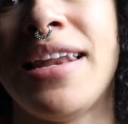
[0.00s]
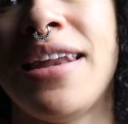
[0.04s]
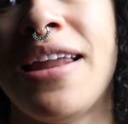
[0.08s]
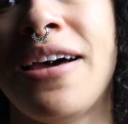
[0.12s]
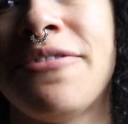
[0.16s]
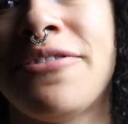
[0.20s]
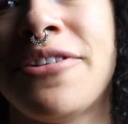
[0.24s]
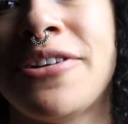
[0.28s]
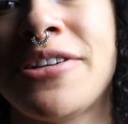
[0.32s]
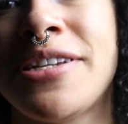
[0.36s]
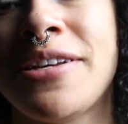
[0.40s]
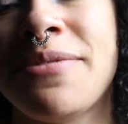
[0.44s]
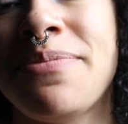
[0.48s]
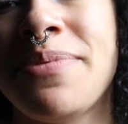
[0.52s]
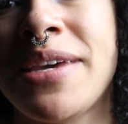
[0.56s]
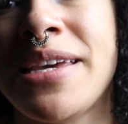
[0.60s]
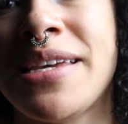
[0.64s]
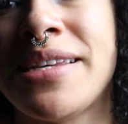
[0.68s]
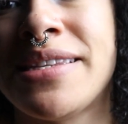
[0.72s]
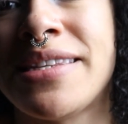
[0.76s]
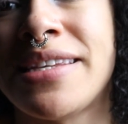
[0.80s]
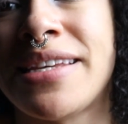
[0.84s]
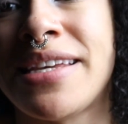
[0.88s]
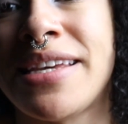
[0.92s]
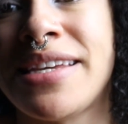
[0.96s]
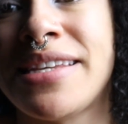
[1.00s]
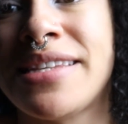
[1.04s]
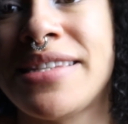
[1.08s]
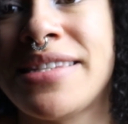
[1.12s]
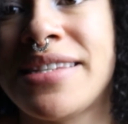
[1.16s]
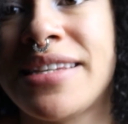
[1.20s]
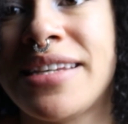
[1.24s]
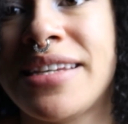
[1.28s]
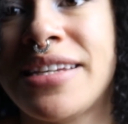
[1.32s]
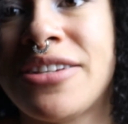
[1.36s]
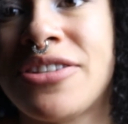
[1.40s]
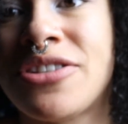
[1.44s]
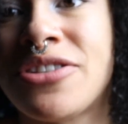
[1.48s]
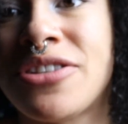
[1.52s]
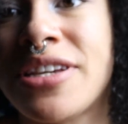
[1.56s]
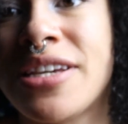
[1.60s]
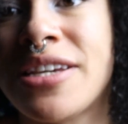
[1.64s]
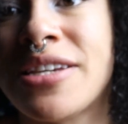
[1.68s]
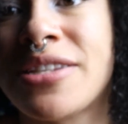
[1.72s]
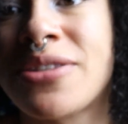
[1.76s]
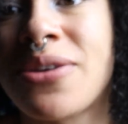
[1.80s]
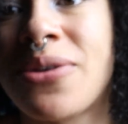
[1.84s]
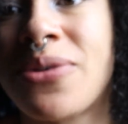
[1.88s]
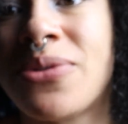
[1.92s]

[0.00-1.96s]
I love her to pieces. She is